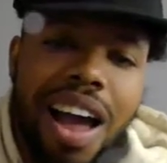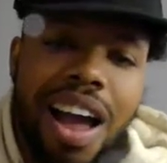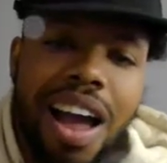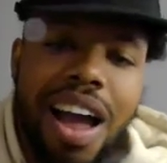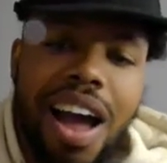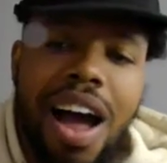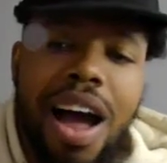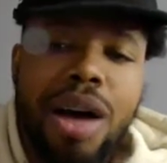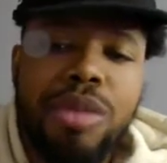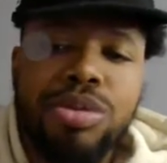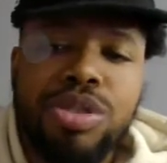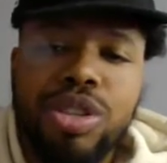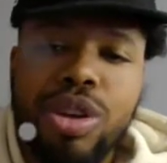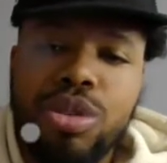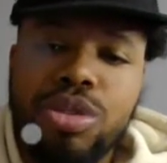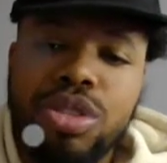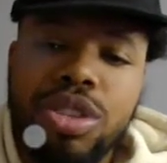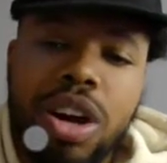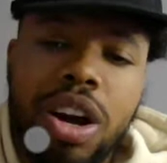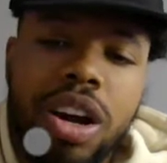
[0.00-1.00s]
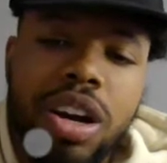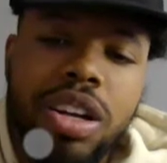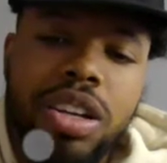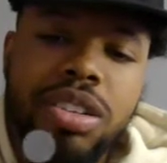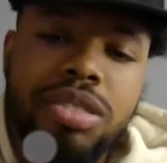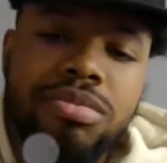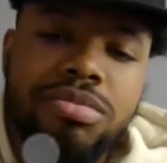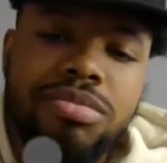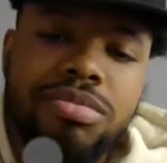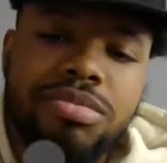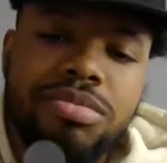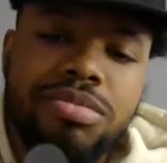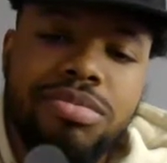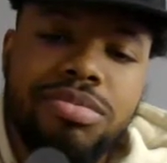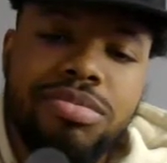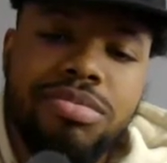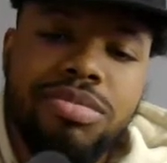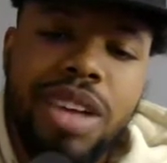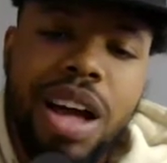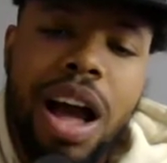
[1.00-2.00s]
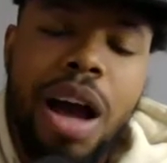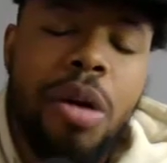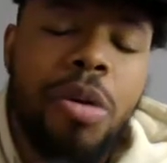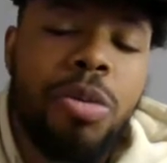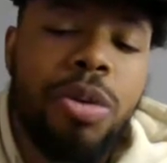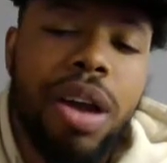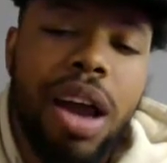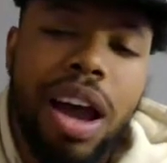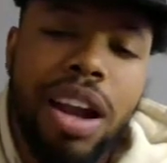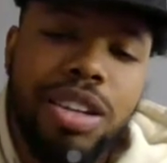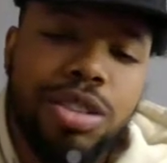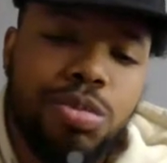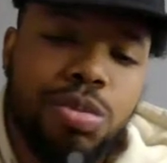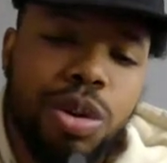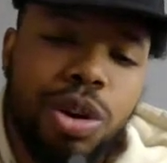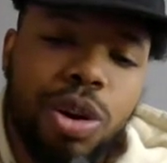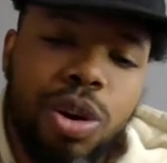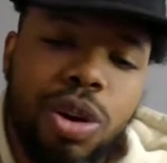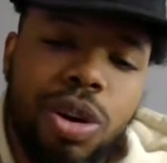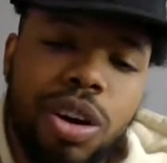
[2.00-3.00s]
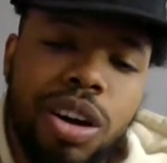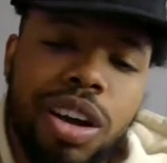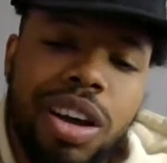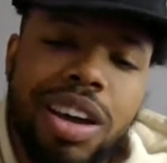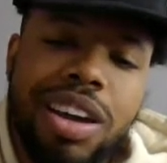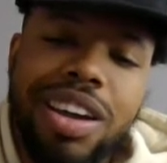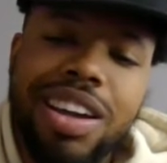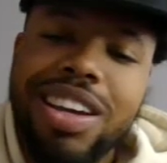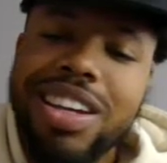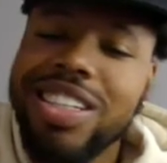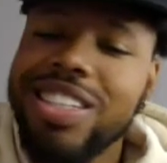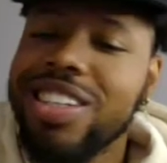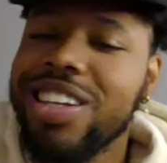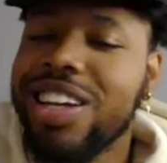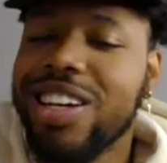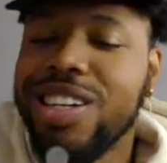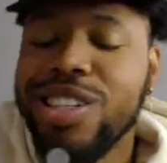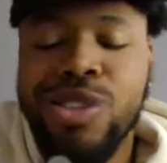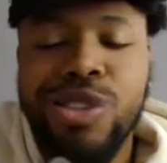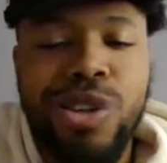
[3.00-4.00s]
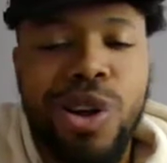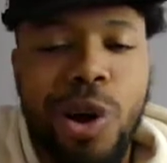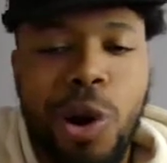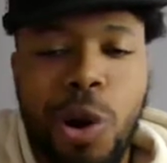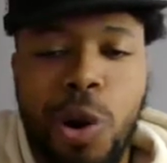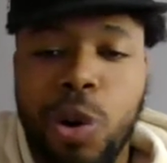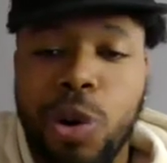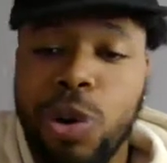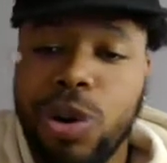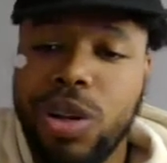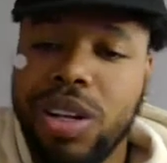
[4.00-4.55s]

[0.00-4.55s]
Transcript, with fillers: I'm so sorry. I'll be honest, bro. This nigga so...